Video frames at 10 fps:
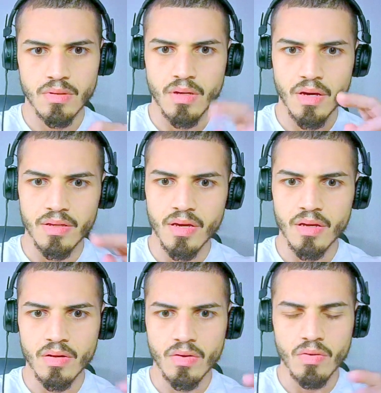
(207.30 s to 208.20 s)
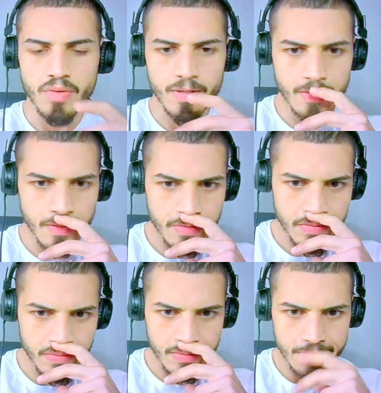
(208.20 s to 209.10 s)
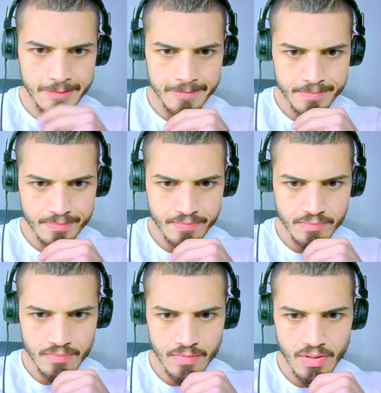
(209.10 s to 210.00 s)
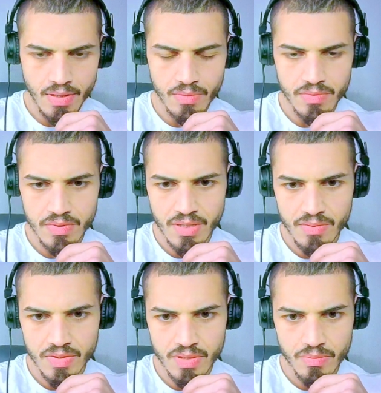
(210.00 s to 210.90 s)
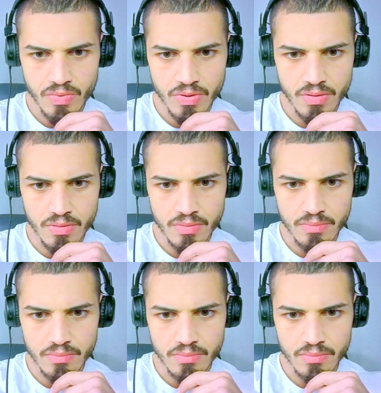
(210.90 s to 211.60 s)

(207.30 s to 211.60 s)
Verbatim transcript: Uh, mm-hmm. yeah, could okay, go right let's there. Do the too. second half. Please. That was that would sound pretty good.